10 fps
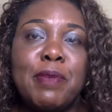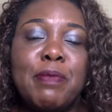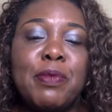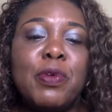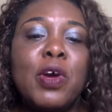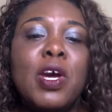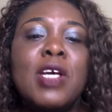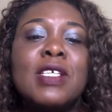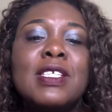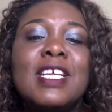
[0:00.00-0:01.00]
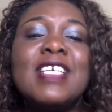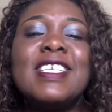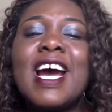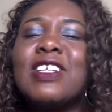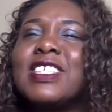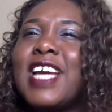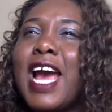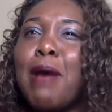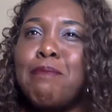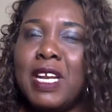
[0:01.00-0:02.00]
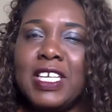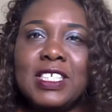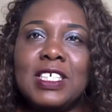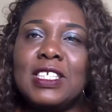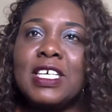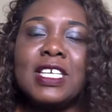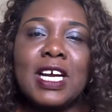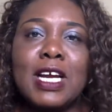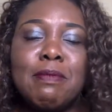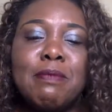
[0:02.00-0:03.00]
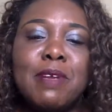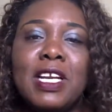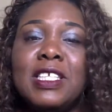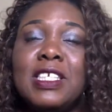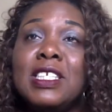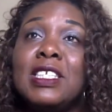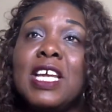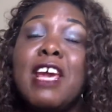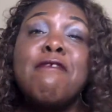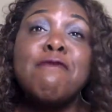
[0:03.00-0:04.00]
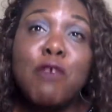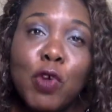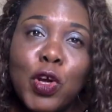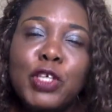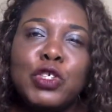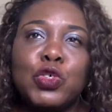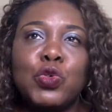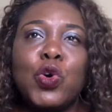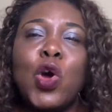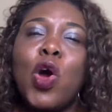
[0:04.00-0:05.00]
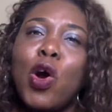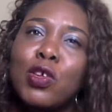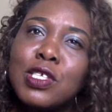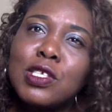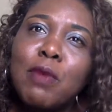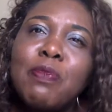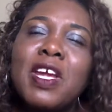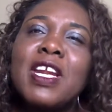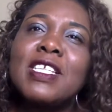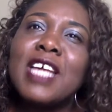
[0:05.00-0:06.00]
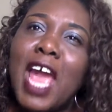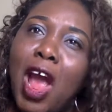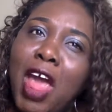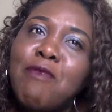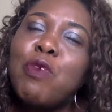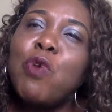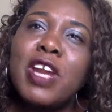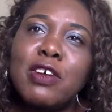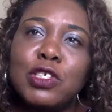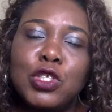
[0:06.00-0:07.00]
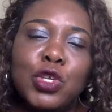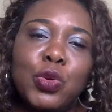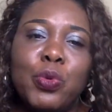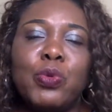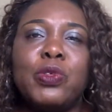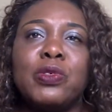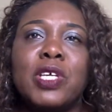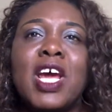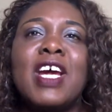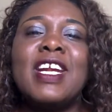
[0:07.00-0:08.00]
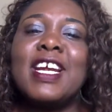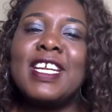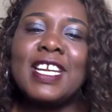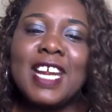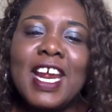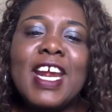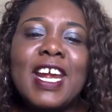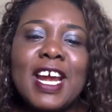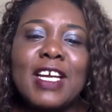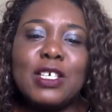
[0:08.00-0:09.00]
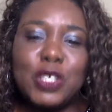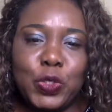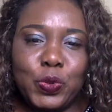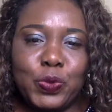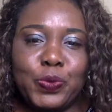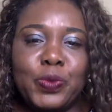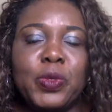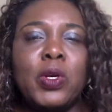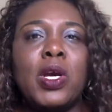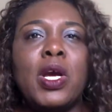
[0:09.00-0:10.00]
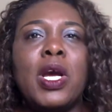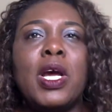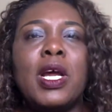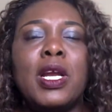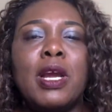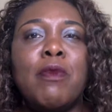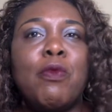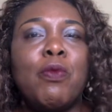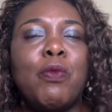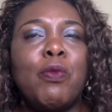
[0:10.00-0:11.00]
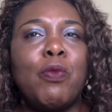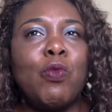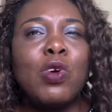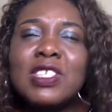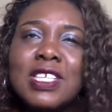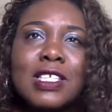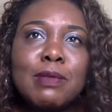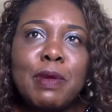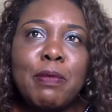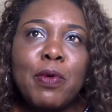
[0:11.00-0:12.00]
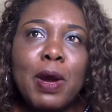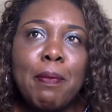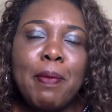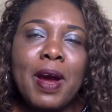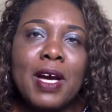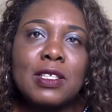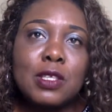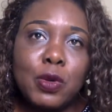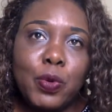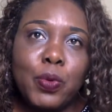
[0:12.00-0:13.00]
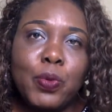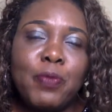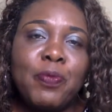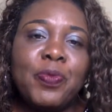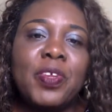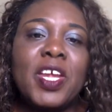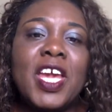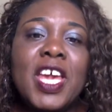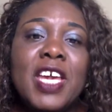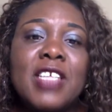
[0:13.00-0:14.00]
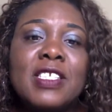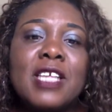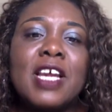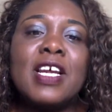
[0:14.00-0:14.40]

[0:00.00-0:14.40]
people still doubt their abilities and their capabilities in following through on something that everyone else knows that they can do. Now, what sets people apart, though, is